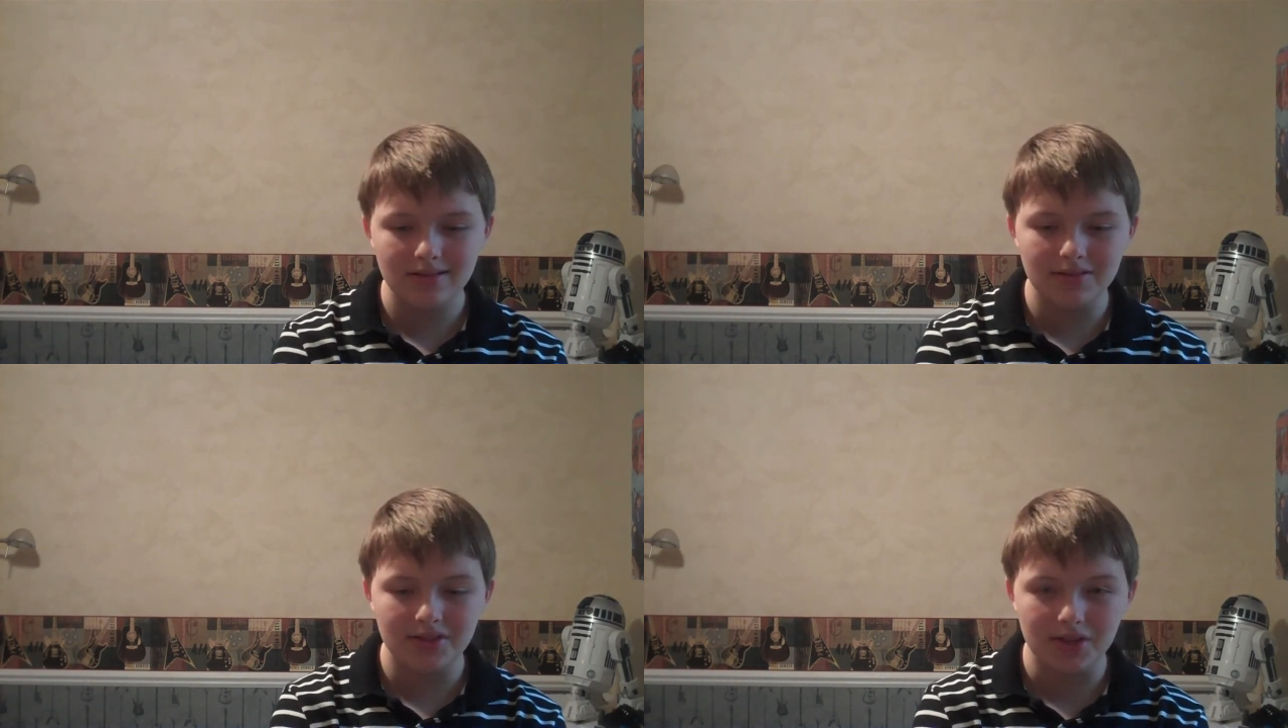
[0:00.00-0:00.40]

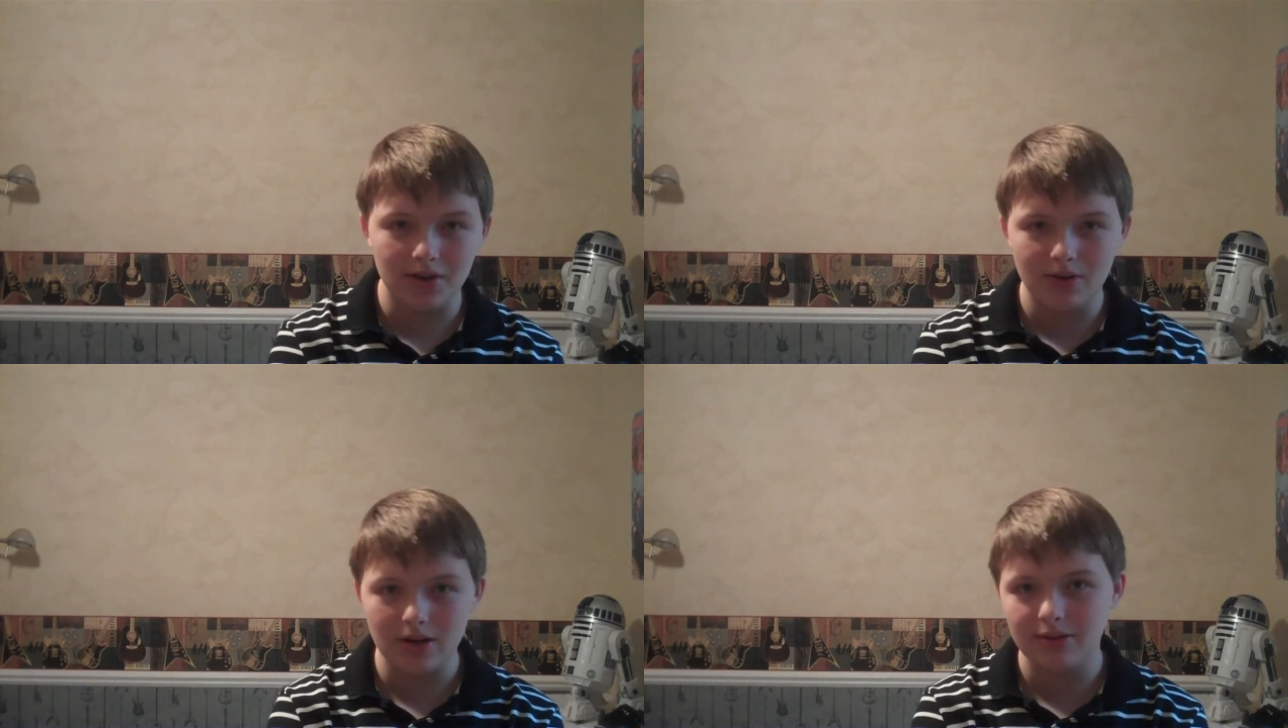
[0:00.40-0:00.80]

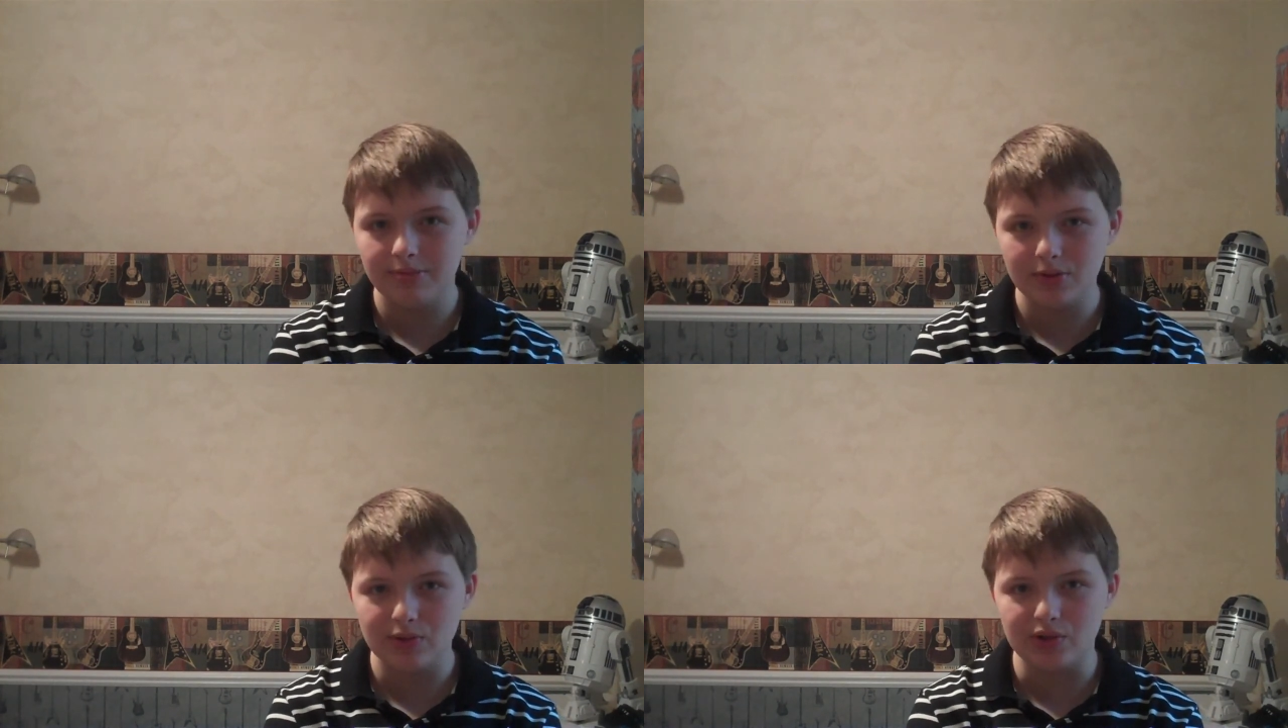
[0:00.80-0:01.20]
So I hope
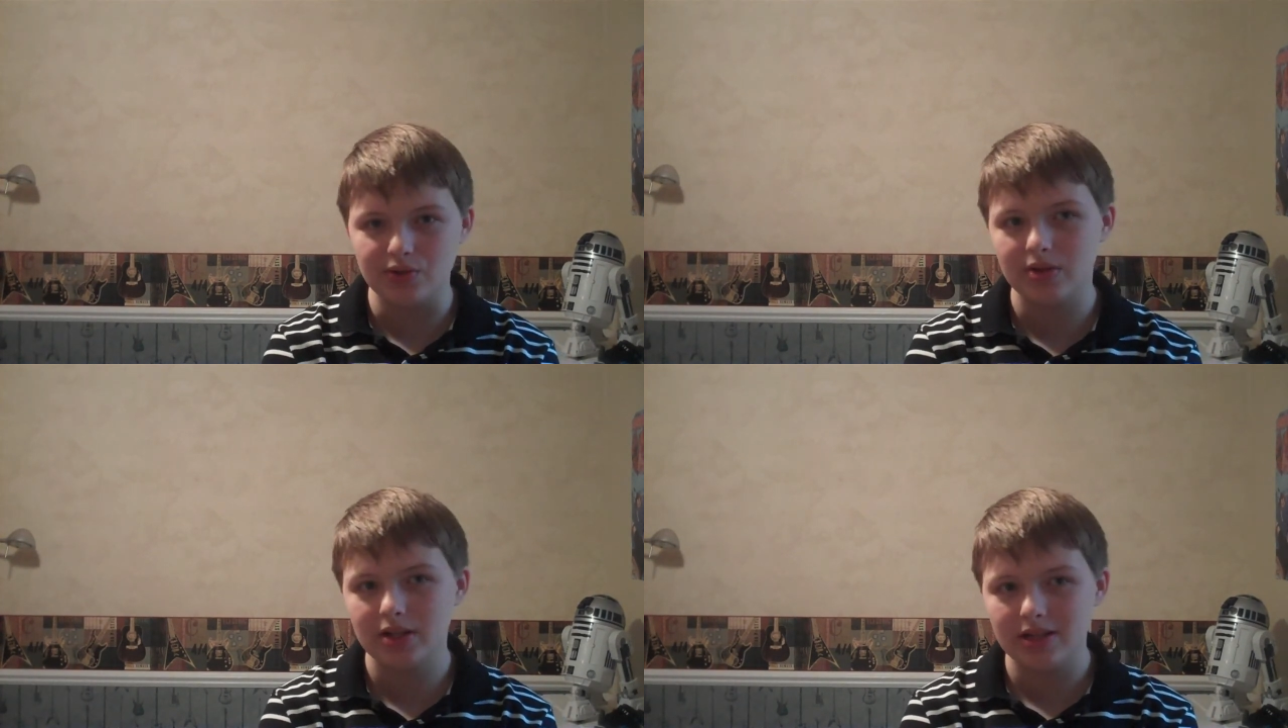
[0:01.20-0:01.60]
you
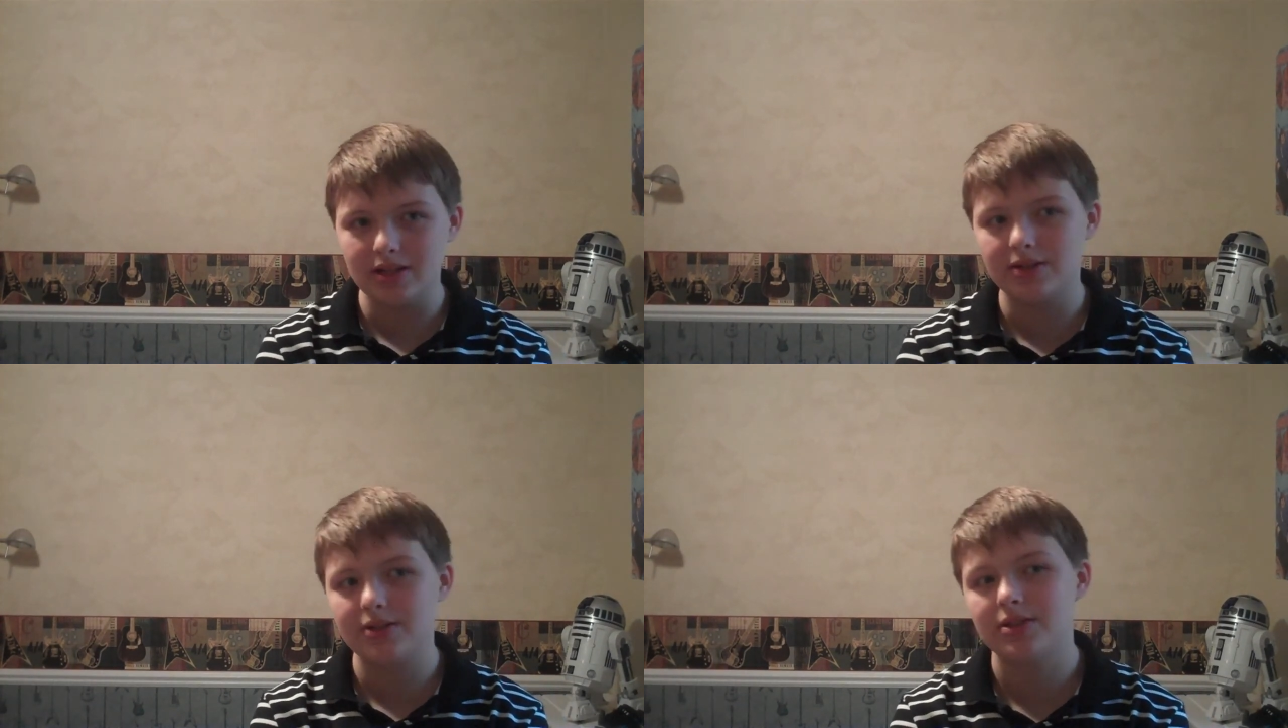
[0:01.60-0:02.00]
enjoyed
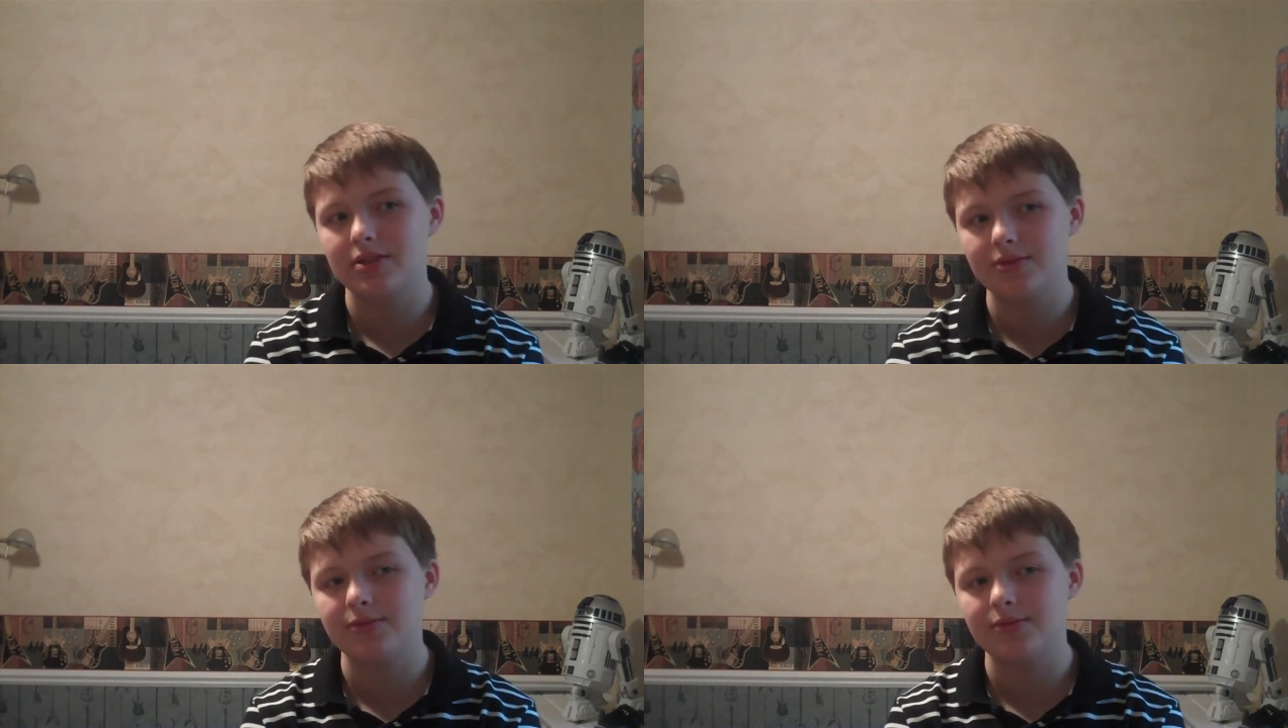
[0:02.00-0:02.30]
this